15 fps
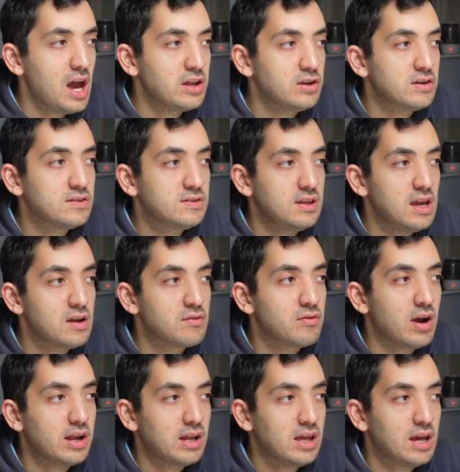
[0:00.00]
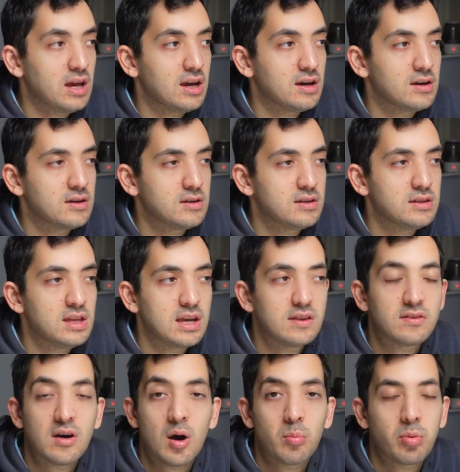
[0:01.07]
And you can see it right here. The
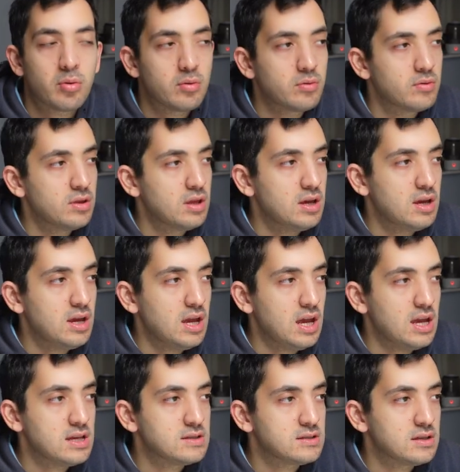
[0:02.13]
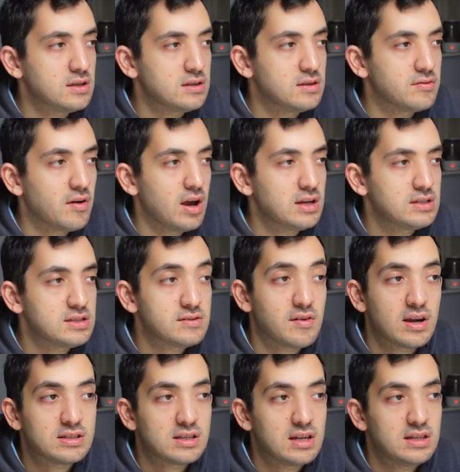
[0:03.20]
example is device
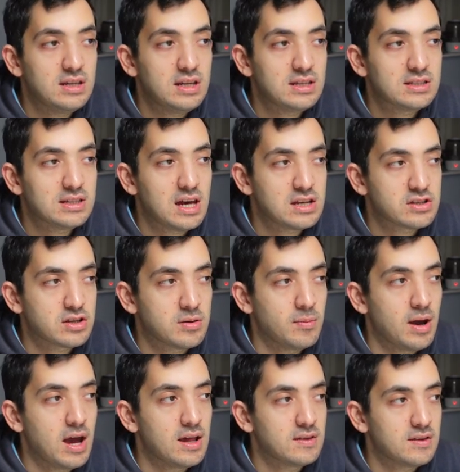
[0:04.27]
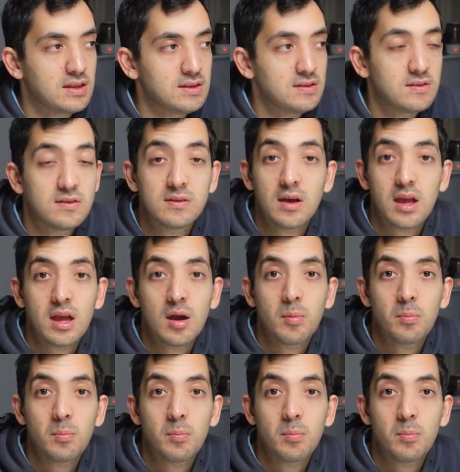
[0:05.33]
ID/commands, and this is a